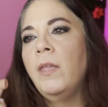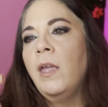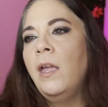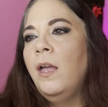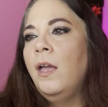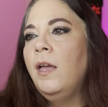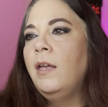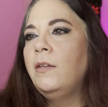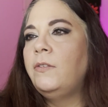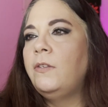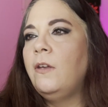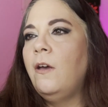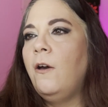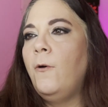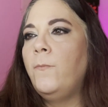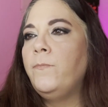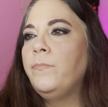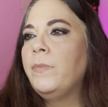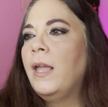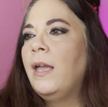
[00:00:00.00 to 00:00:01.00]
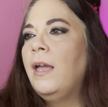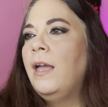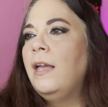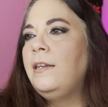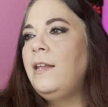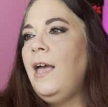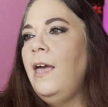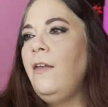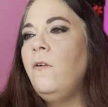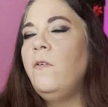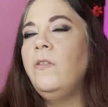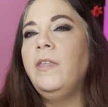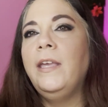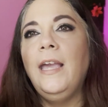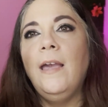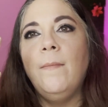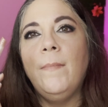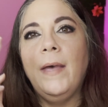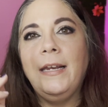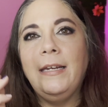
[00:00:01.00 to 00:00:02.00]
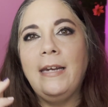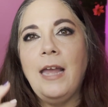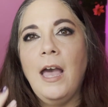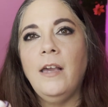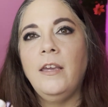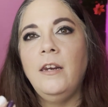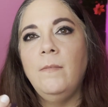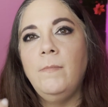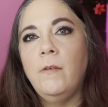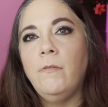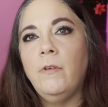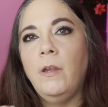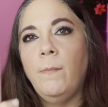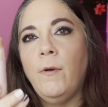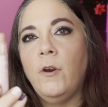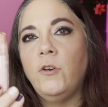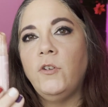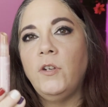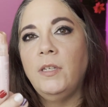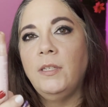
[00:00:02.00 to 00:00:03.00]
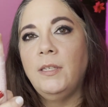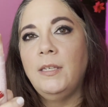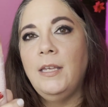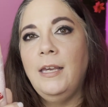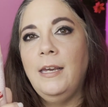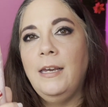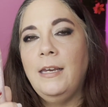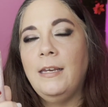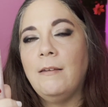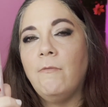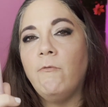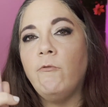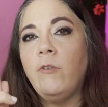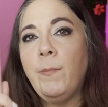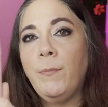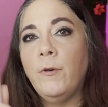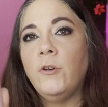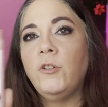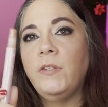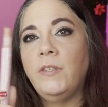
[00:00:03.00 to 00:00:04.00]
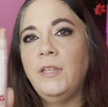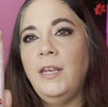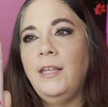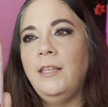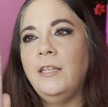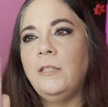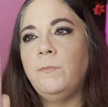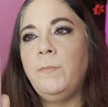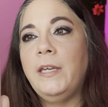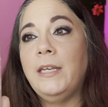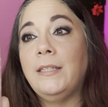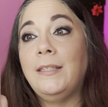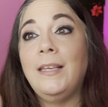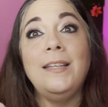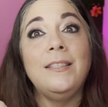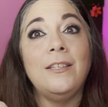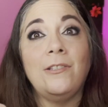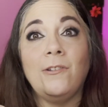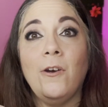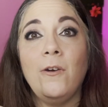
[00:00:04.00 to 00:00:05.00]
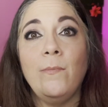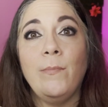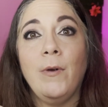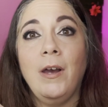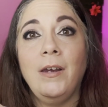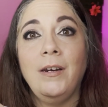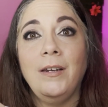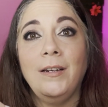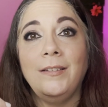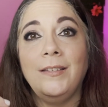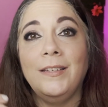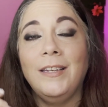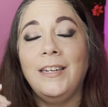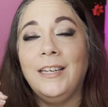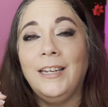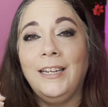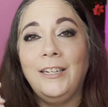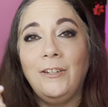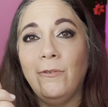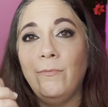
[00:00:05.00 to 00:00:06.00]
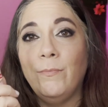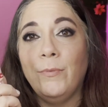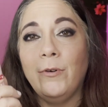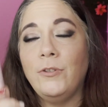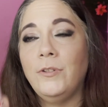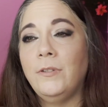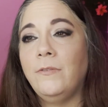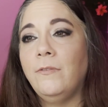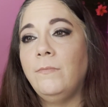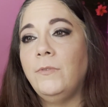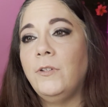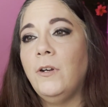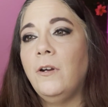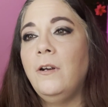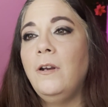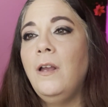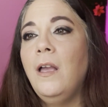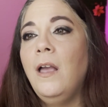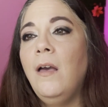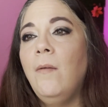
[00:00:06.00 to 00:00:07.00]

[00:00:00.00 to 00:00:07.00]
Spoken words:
So not only am I not going to be repurchasing this because it's a Tarte product and I don't purchase from Tarte,